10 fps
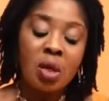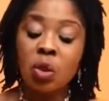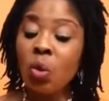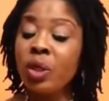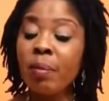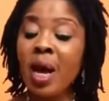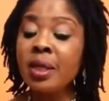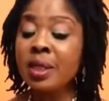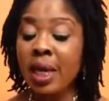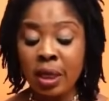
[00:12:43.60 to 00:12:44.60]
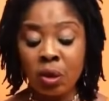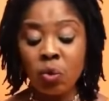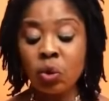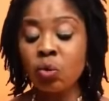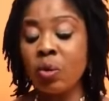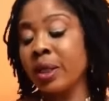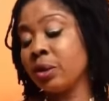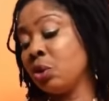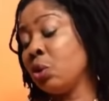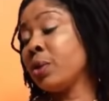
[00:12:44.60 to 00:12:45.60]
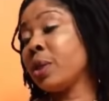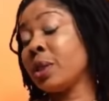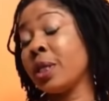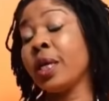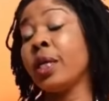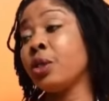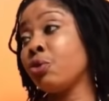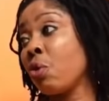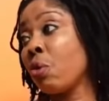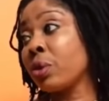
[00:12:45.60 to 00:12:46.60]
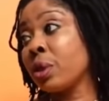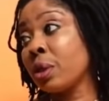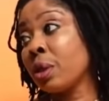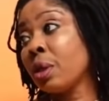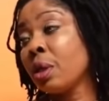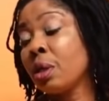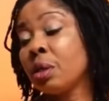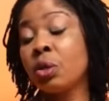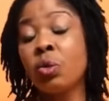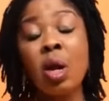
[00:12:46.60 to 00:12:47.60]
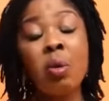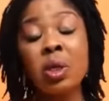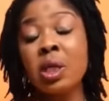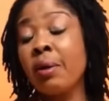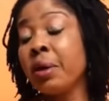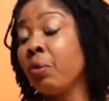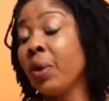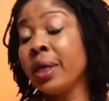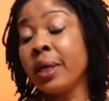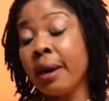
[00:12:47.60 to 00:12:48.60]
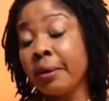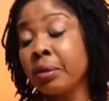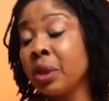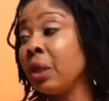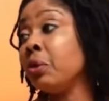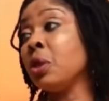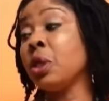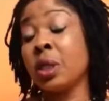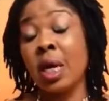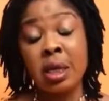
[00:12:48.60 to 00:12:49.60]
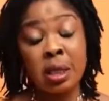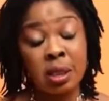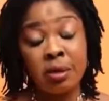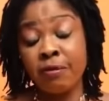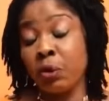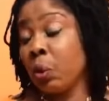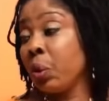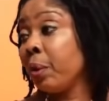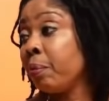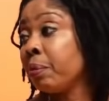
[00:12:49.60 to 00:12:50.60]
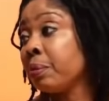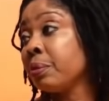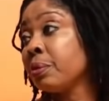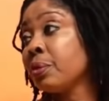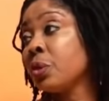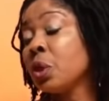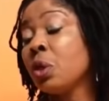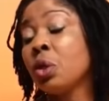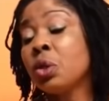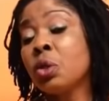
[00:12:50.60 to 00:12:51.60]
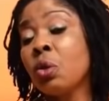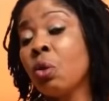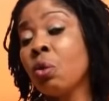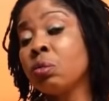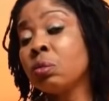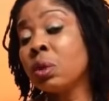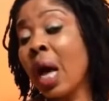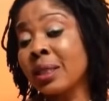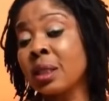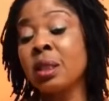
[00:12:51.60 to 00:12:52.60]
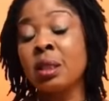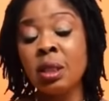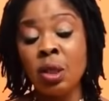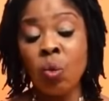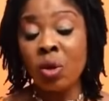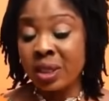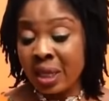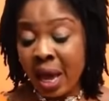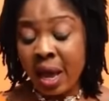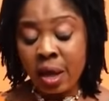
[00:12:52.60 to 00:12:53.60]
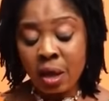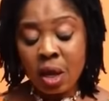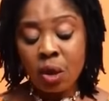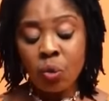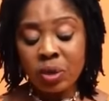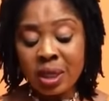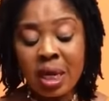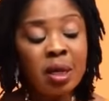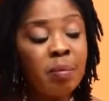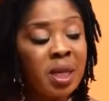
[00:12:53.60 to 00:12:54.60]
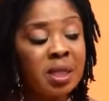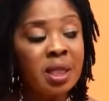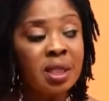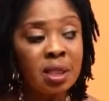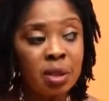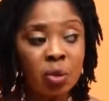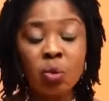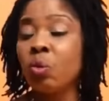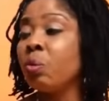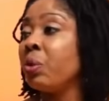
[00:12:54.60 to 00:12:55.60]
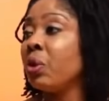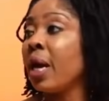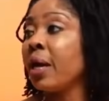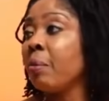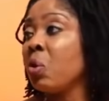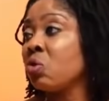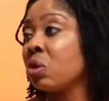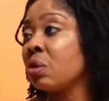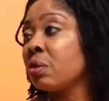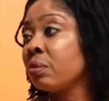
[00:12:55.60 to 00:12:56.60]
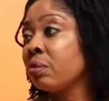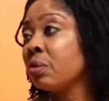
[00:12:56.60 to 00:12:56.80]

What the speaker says: So the man said he wants to go and take his drugs. So that was how he went down. He said they still follow him. So as he was there, he was sending messages to Brother Amos.